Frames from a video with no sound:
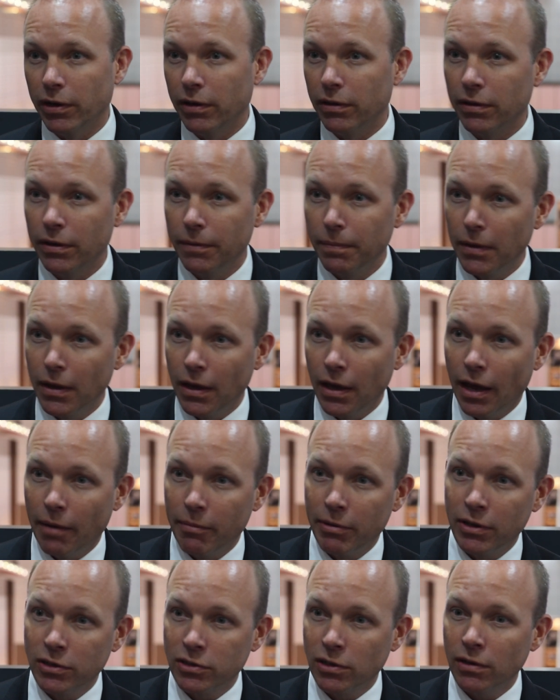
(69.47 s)
I
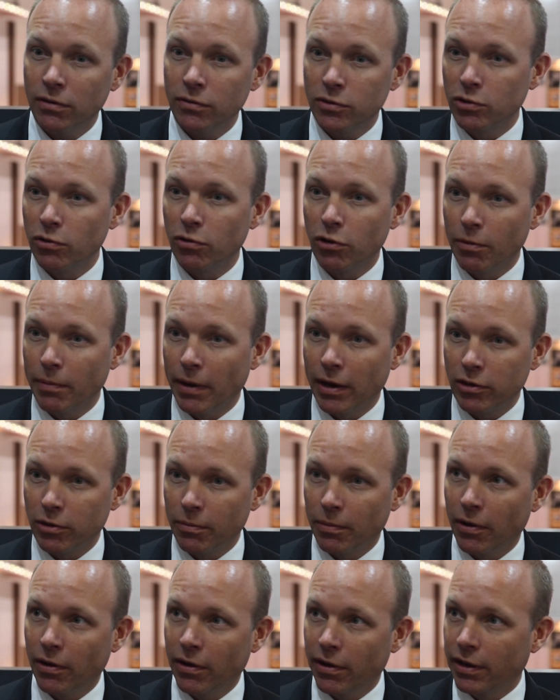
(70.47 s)
mean, there's a lot of talk about
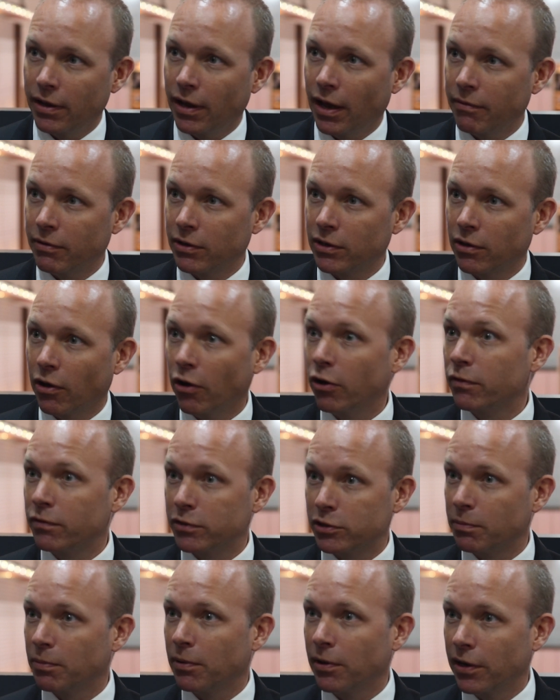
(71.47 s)
Dubai having
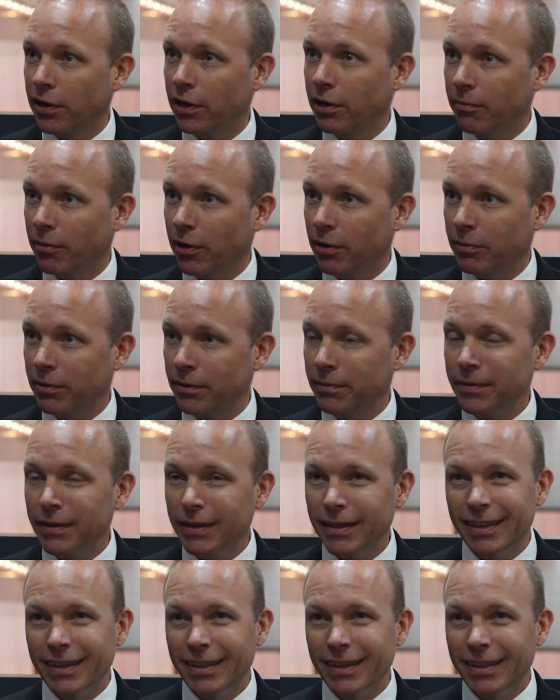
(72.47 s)
oversupply at the moment.